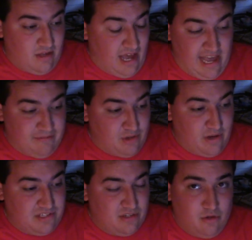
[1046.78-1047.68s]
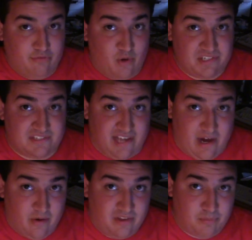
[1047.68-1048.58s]
I have no idea who voices
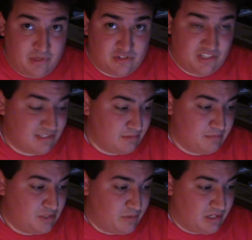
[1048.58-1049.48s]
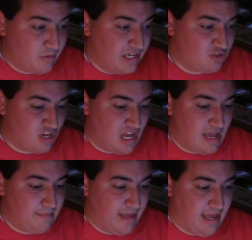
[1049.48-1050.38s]
Aerith, but she seems to be doing a great
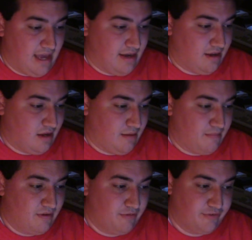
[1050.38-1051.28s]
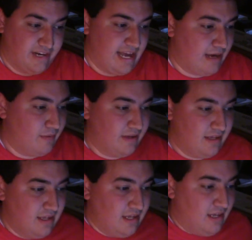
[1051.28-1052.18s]
job. And for now,
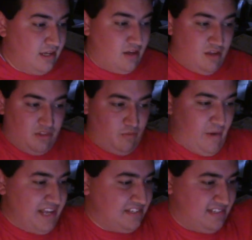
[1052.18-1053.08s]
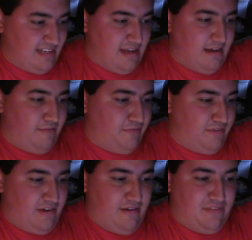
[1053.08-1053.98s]
the rest of
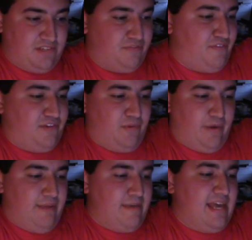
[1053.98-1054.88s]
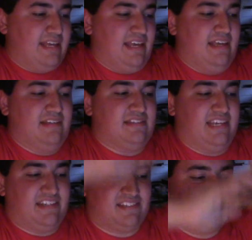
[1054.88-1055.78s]
this remake is
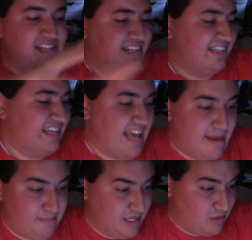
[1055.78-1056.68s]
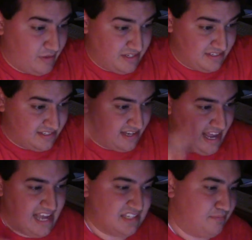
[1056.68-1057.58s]
exceedingly ambiguous
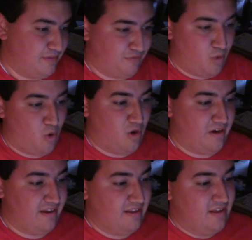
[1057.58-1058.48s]
as before,